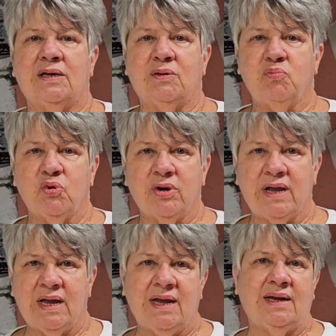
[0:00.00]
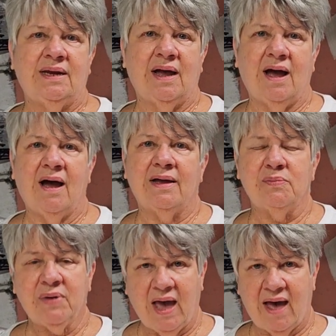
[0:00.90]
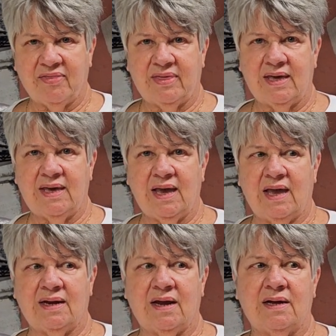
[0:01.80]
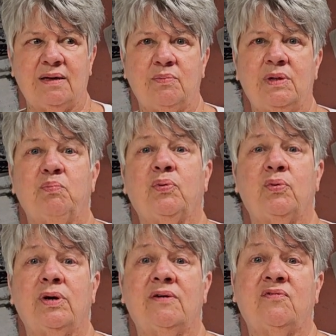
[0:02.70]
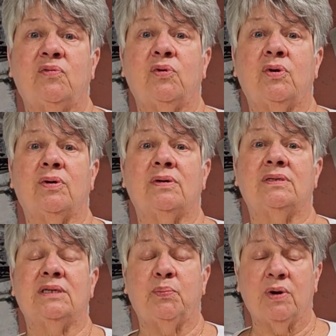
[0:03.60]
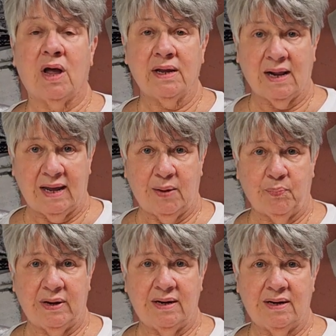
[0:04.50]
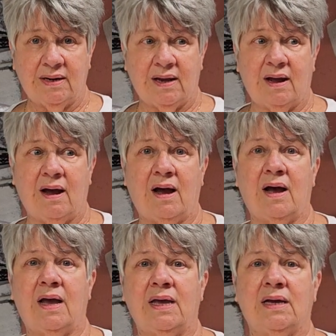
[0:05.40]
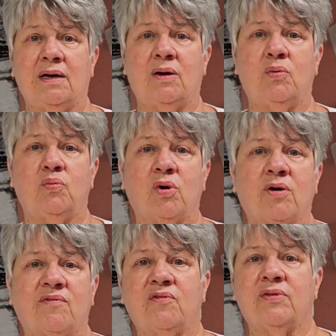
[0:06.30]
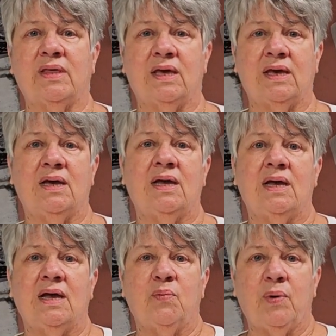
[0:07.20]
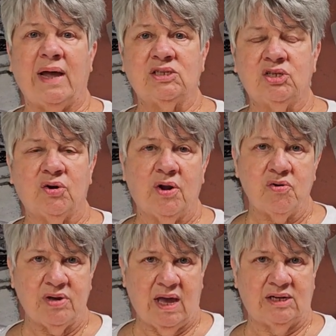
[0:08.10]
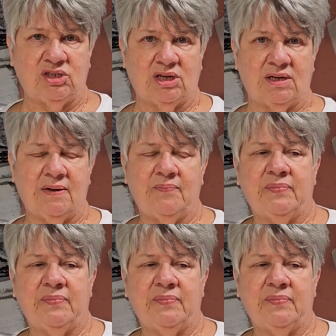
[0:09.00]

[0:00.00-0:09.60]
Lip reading: Good morning. I am Kathy and I am employed for Timberline Glamping. I work for the Blackshear location.